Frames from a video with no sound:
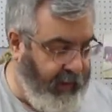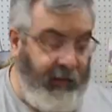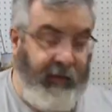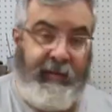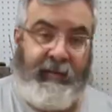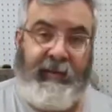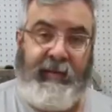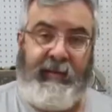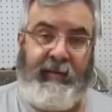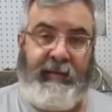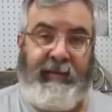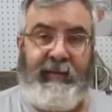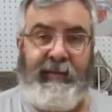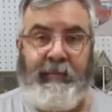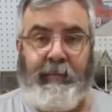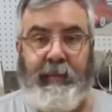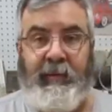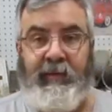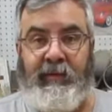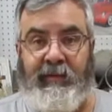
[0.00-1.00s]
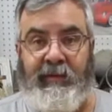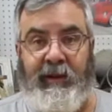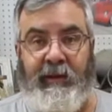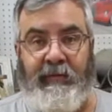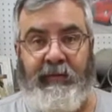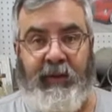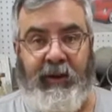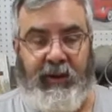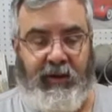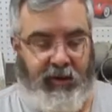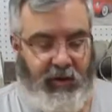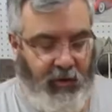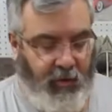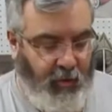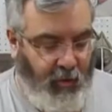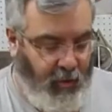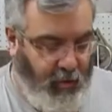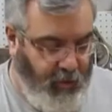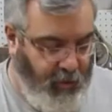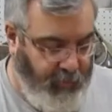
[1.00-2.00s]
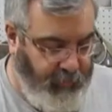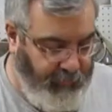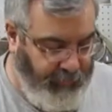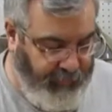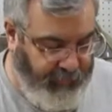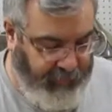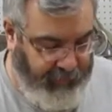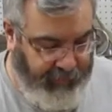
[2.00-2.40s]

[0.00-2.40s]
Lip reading: this is a specific tool